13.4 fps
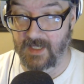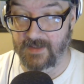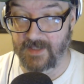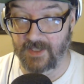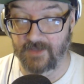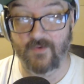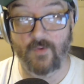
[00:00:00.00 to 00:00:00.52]

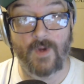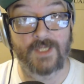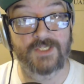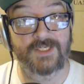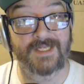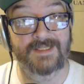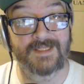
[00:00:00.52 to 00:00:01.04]
Thank you for
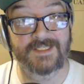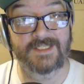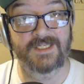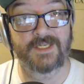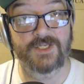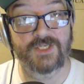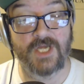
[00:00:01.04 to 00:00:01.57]
watching and
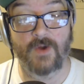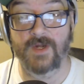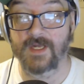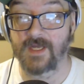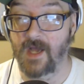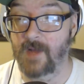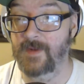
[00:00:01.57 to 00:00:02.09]
listening and sharing and
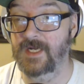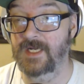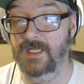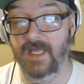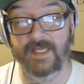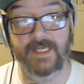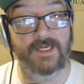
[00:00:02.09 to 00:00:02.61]
commenting and
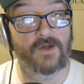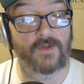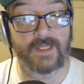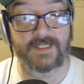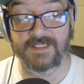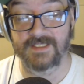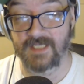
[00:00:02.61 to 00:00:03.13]
liking and all
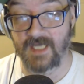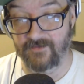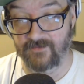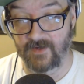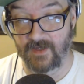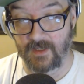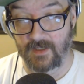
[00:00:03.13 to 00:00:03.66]
that
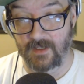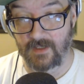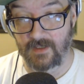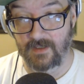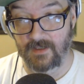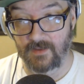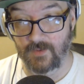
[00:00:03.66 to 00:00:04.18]
stuff.
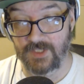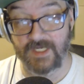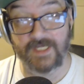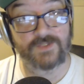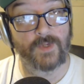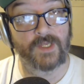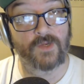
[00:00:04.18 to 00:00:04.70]
We'll see you
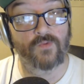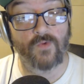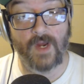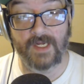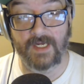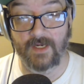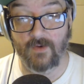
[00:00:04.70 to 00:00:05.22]
next week
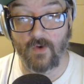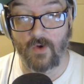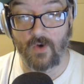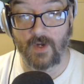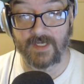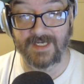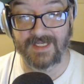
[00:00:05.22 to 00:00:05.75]
right here
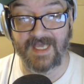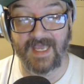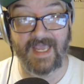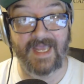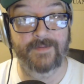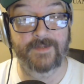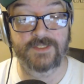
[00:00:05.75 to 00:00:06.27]
on
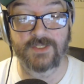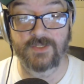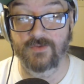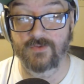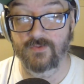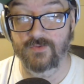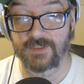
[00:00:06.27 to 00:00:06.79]
Cannabis
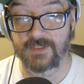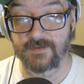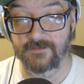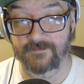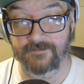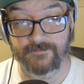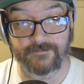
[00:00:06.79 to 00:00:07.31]

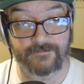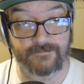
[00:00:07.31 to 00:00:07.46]
News.